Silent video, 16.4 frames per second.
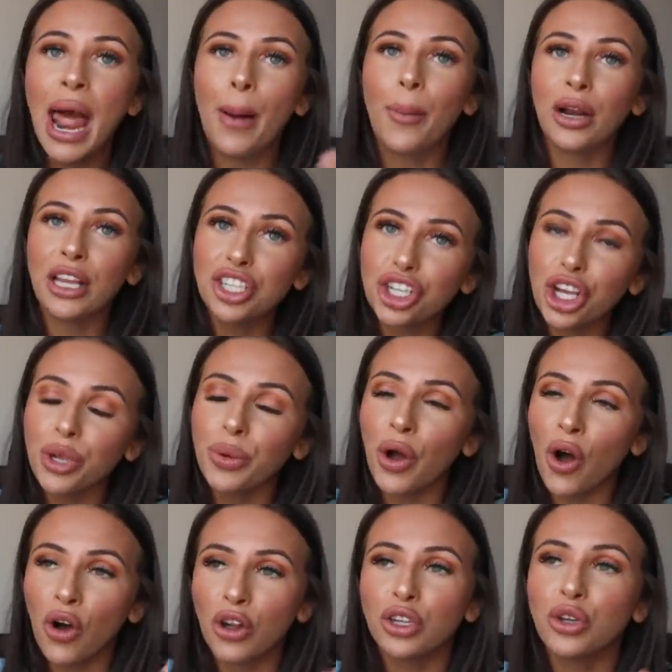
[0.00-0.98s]
And when I show you
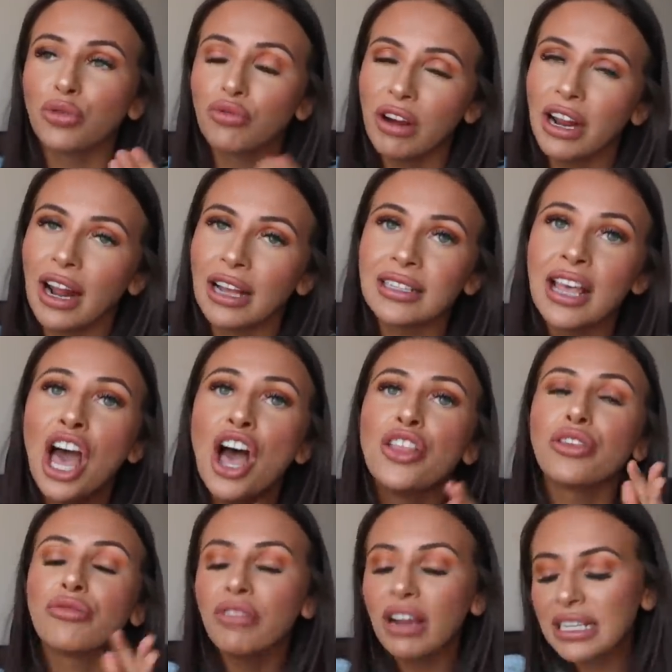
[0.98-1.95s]
it on, you'll realize
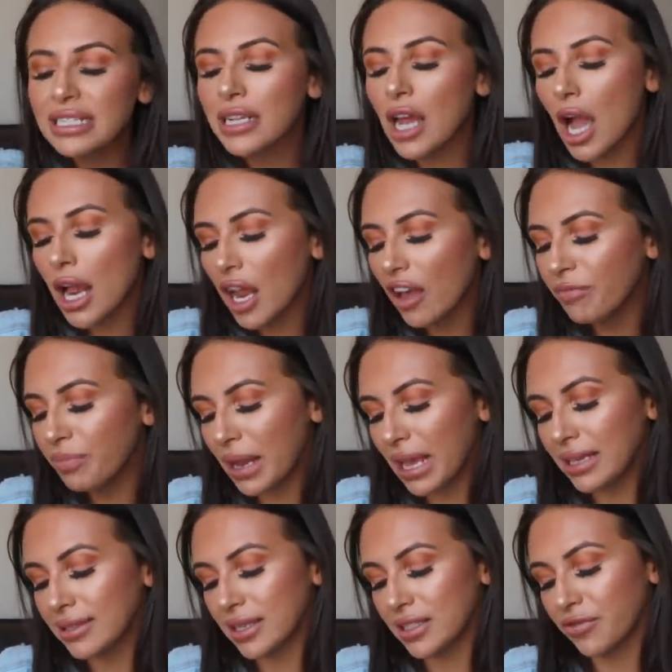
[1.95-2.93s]
the reason I love
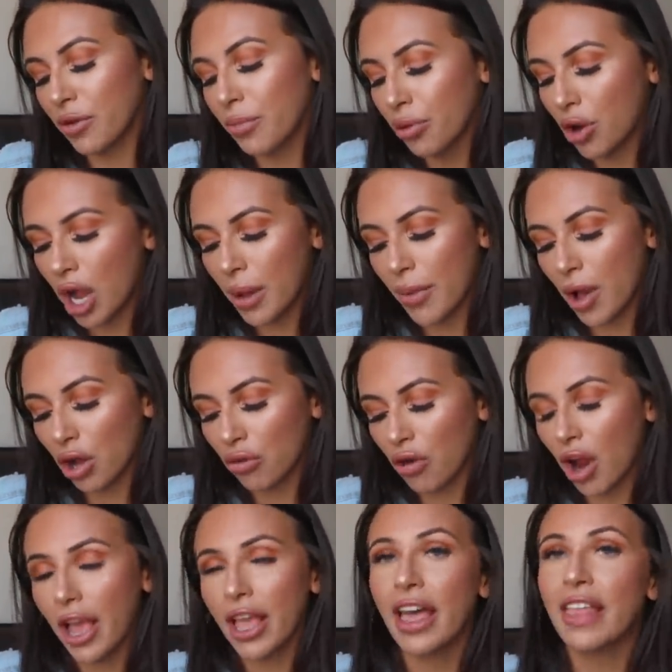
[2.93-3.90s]
blazers from Primark,
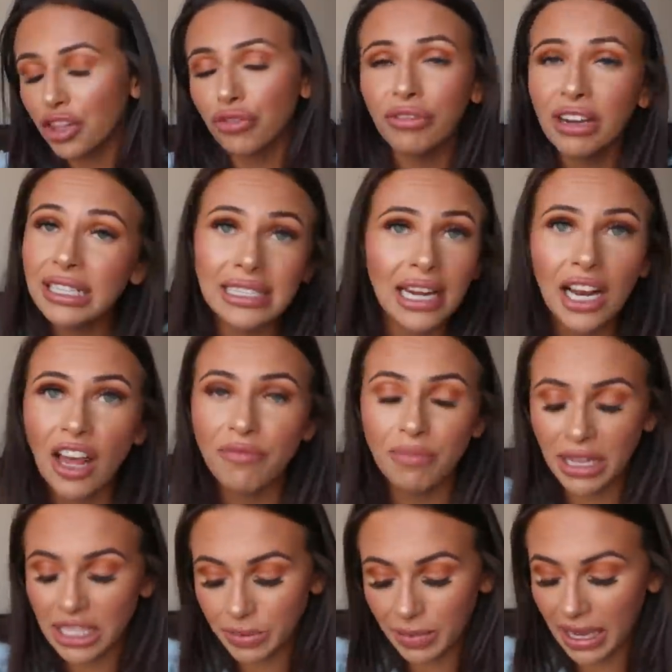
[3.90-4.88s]
right? The reason I love
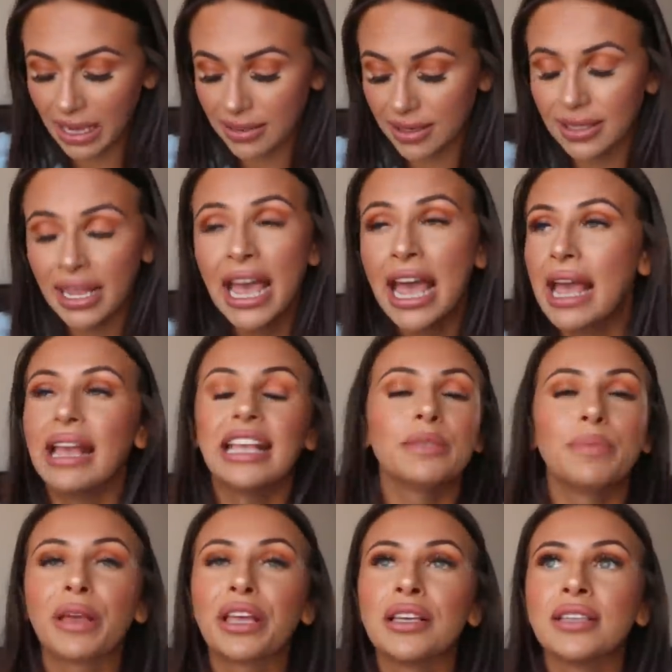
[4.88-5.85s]
men's blazers
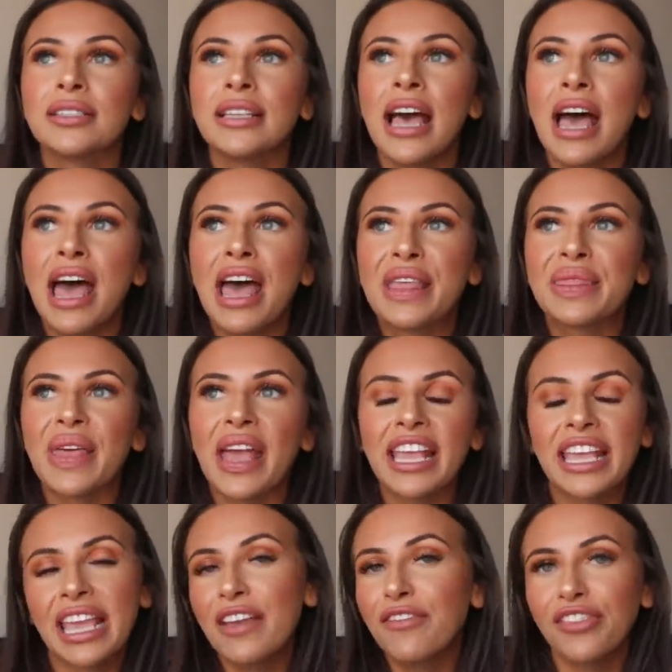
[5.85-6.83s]
is because
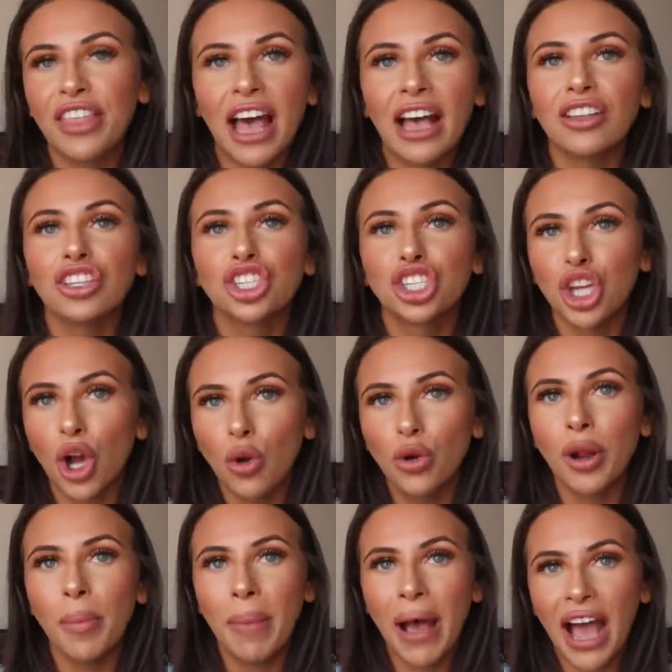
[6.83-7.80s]
They give that
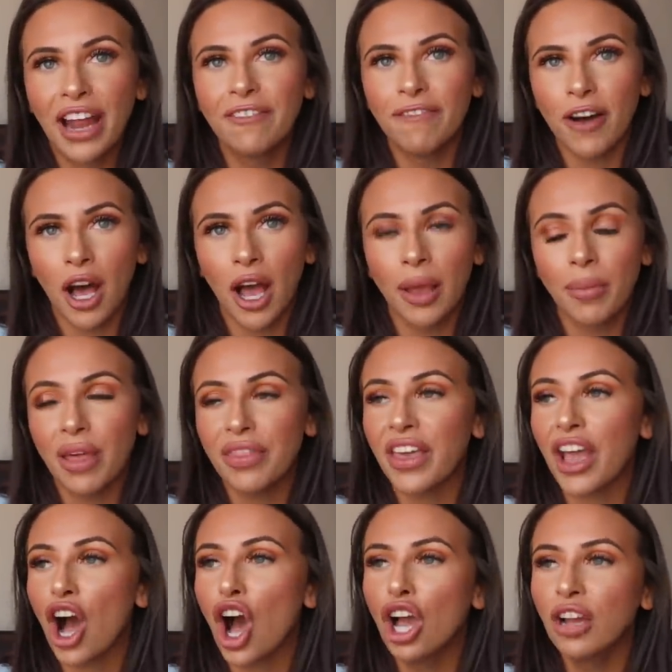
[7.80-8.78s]
shoulder pad vibe.
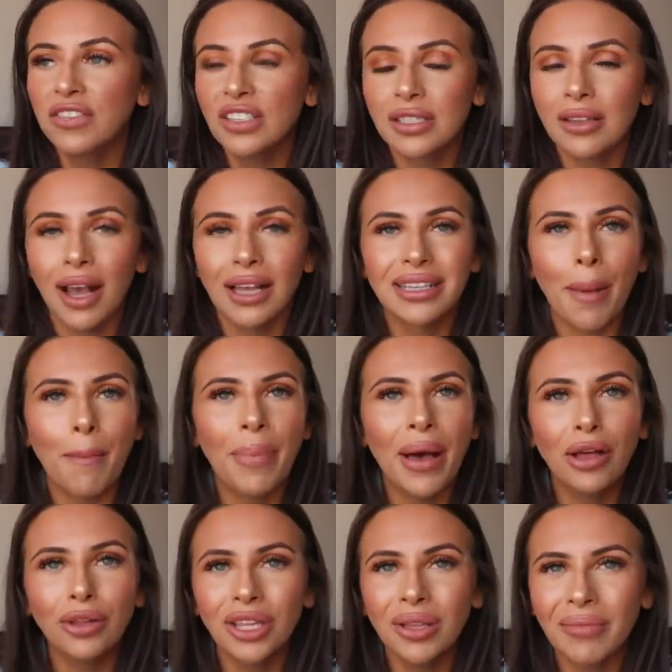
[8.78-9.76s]
They are oversized.
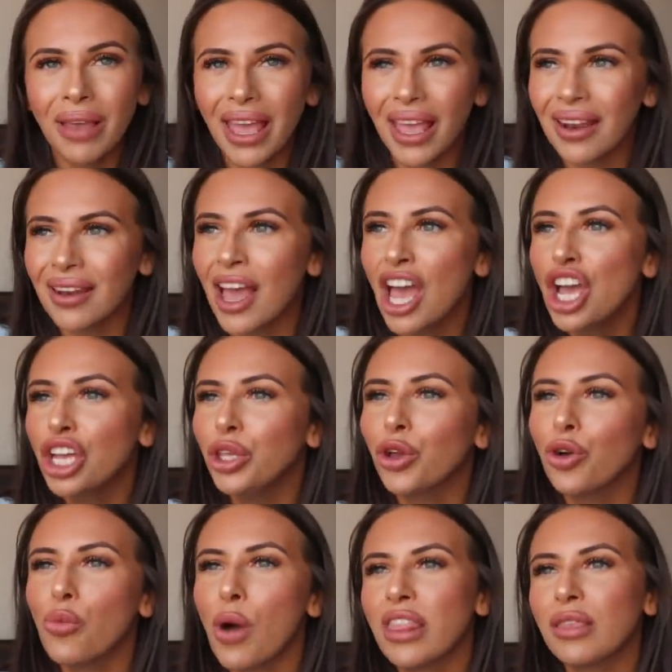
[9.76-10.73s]
Belt them in.
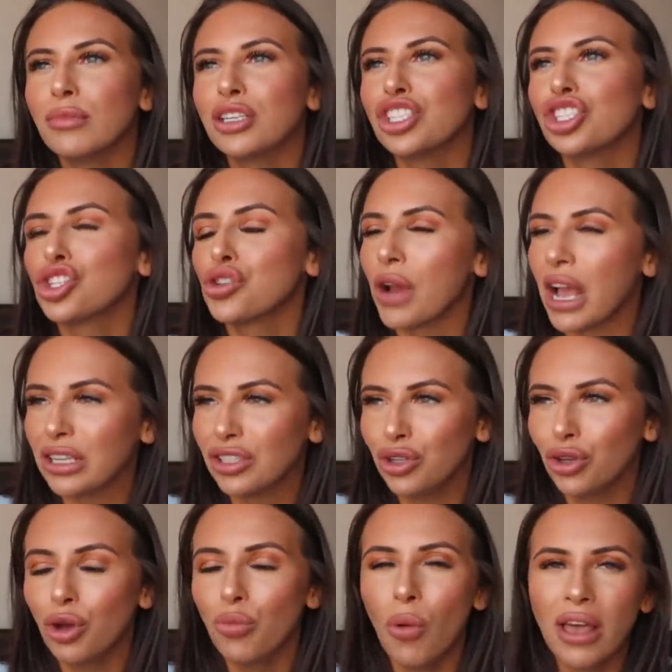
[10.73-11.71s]
You can wear them as a
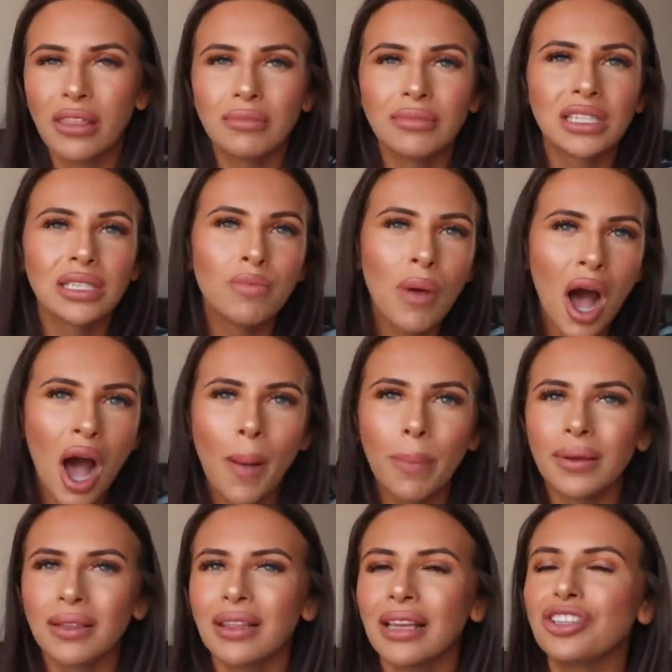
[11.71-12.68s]
dress. You can wear them
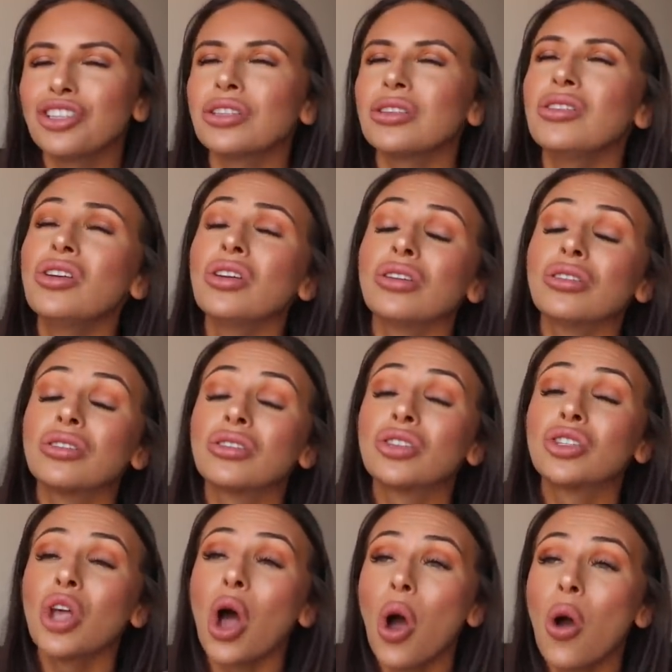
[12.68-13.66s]
smart, but they just look
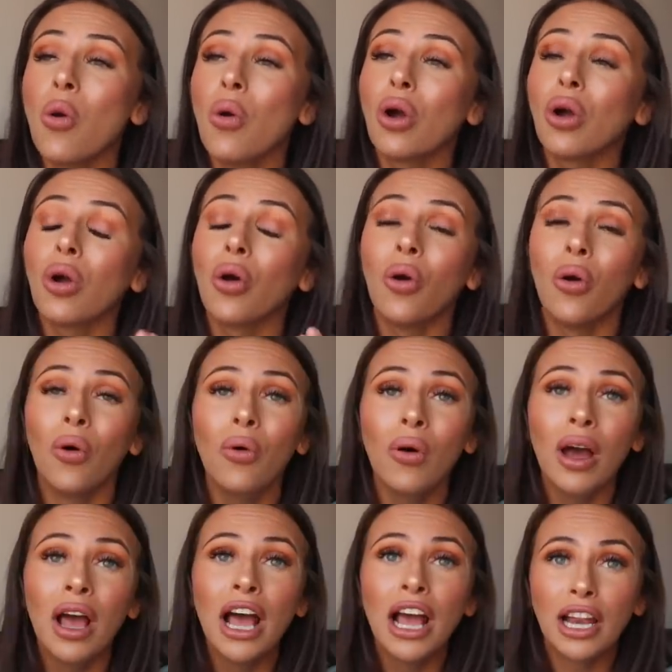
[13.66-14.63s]
so
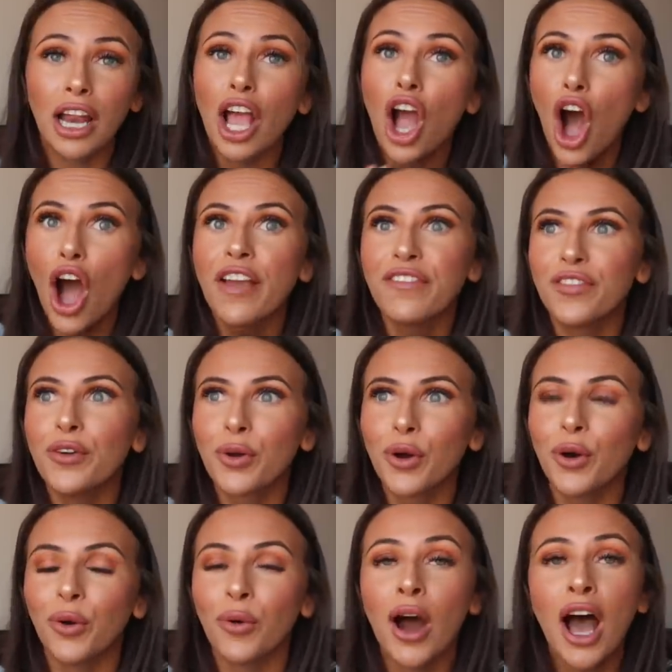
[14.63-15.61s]
cool. Like, I feel
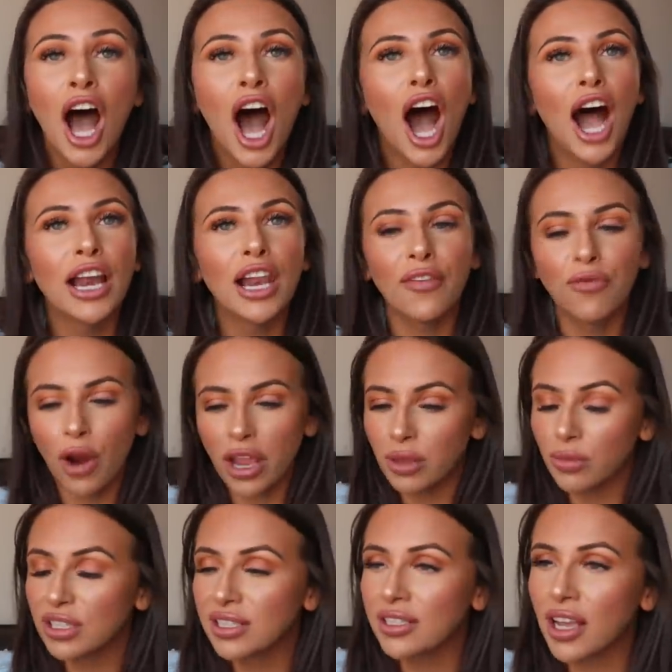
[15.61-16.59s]
cool. I love wearing
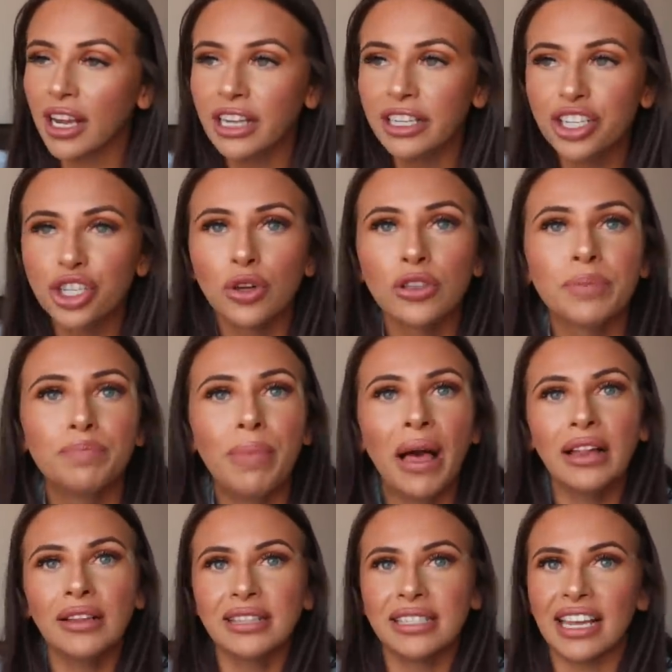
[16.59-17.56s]
them with cycling shorts,
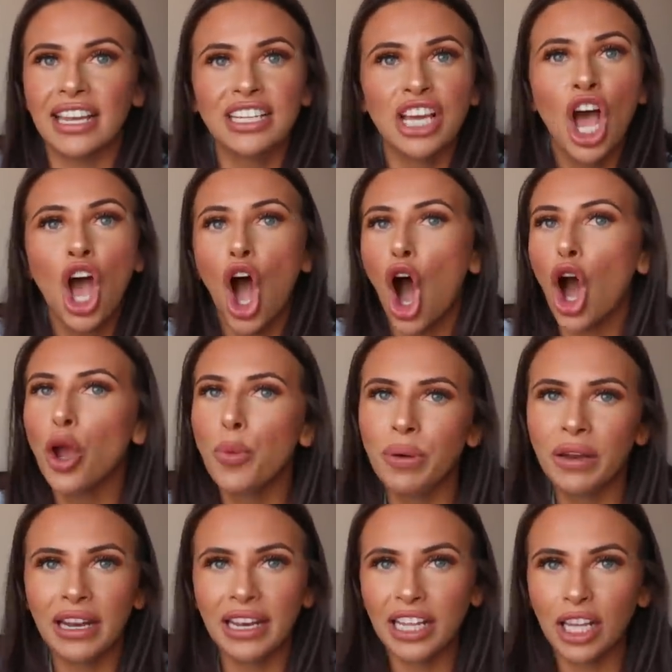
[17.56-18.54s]
belted,
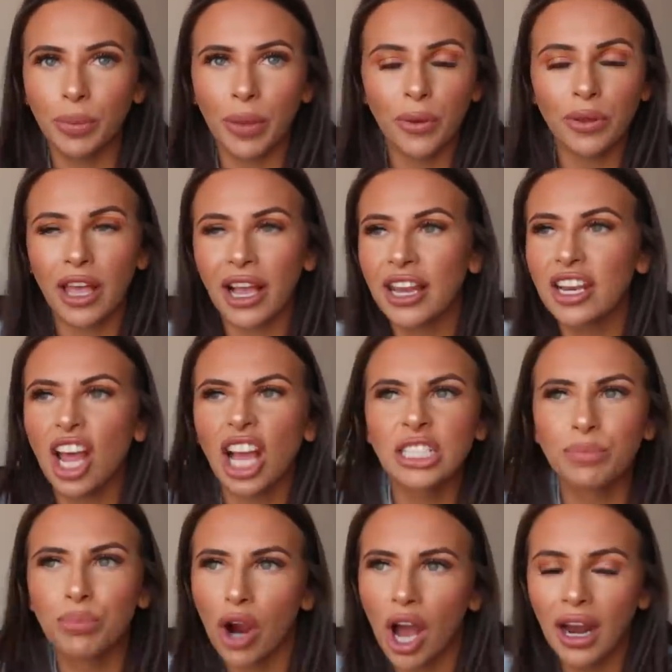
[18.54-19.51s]
open a little bit with like a
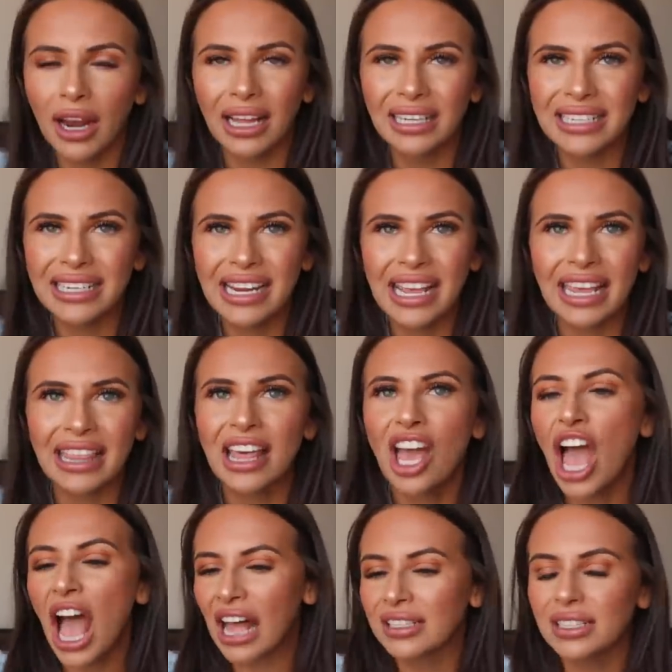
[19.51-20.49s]
nice bralette underneath
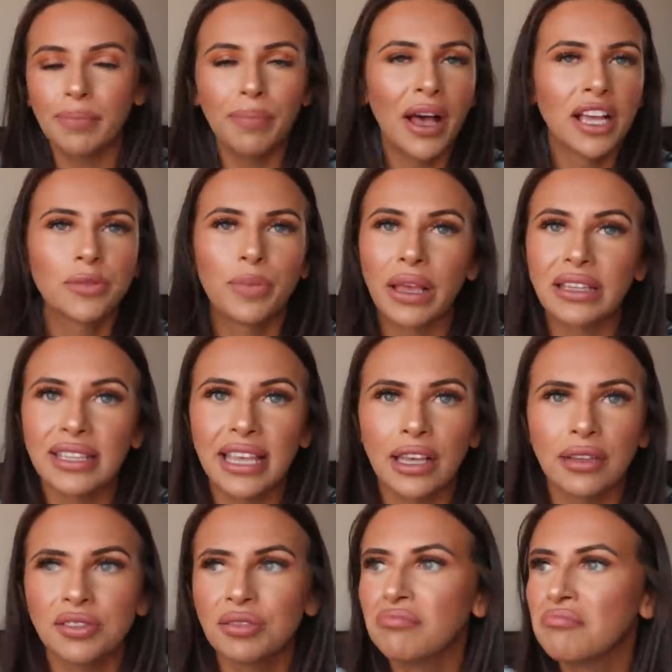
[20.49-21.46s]
and some Perspex
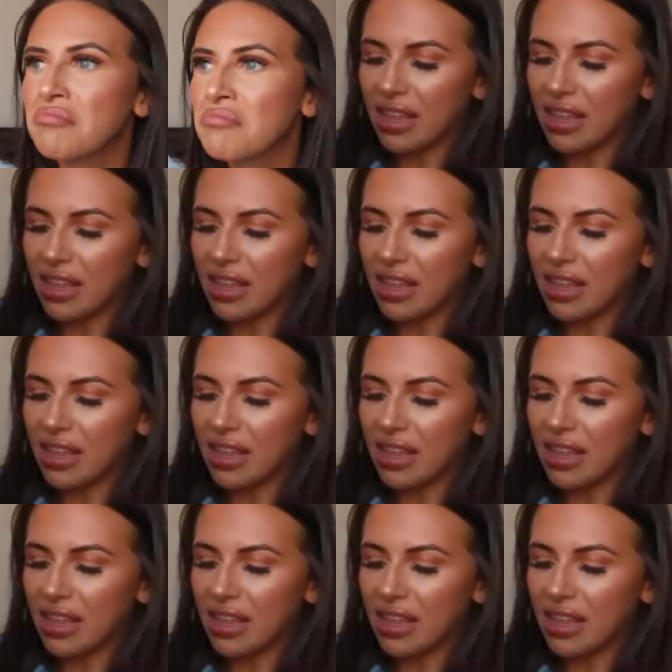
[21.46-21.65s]
heels.